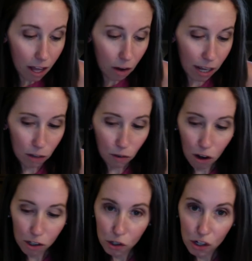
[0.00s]
Okay, you
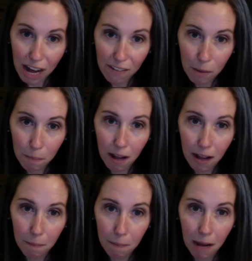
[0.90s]
also should have
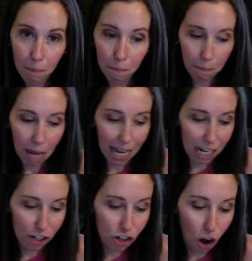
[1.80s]
a
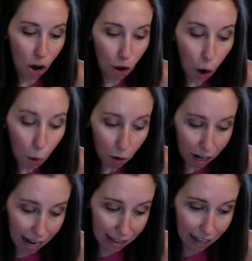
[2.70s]
page called Homework
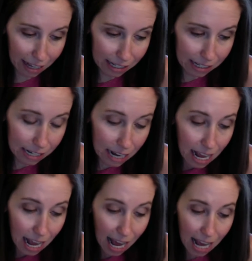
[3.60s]
Guidelines.
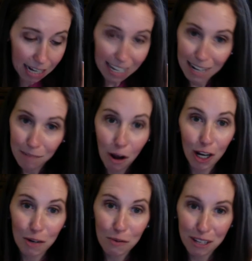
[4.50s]
And again, I'm not
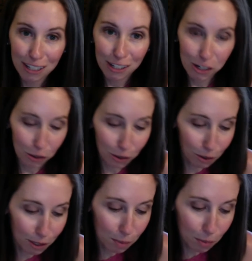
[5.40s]
going to read this to you.
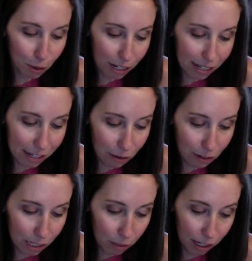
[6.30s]
It's pretty
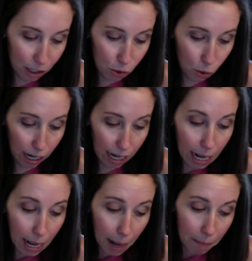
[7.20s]
self-explanatory.
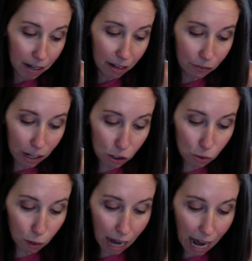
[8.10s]
But if I do
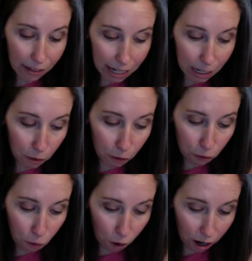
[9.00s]
want to highlight number
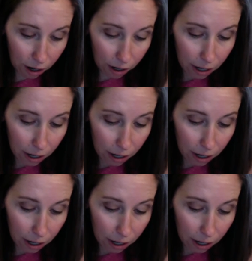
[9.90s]
4,